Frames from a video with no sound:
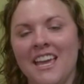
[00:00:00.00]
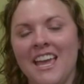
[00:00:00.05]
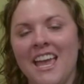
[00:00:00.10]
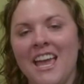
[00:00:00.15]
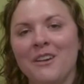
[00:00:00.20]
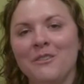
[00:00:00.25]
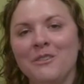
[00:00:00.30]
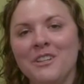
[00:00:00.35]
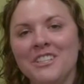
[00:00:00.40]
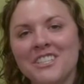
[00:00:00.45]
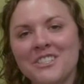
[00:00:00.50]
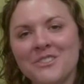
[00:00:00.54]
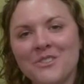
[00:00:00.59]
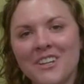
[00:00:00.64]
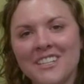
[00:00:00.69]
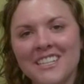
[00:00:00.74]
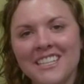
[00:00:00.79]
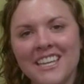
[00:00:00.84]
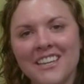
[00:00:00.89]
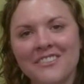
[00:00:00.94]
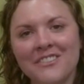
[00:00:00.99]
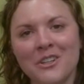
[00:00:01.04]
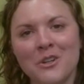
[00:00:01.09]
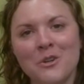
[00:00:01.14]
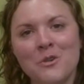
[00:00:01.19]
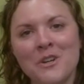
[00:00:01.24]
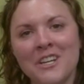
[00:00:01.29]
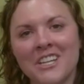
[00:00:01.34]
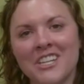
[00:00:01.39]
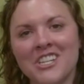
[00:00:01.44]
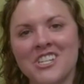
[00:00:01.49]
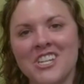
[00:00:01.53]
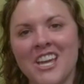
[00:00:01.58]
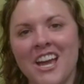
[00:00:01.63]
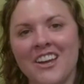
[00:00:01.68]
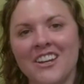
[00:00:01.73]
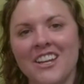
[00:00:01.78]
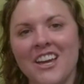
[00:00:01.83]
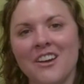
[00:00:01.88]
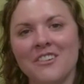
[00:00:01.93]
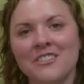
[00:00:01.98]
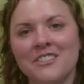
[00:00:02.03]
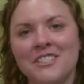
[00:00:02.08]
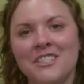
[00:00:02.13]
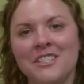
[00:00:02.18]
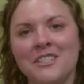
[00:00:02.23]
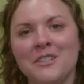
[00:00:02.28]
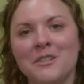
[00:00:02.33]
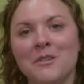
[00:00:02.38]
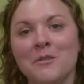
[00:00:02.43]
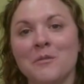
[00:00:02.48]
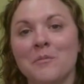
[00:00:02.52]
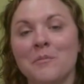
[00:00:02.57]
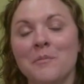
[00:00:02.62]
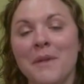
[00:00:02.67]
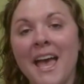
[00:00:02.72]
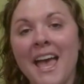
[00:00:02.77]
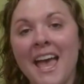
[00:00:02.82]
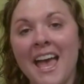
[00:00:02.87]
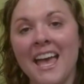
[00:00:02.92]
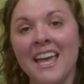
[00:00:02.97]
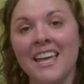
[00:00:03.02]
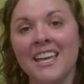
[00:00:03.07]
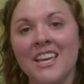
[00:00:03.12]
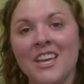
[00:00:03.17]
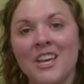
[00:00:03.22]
And we just wanted to give a quick shout out to Matt,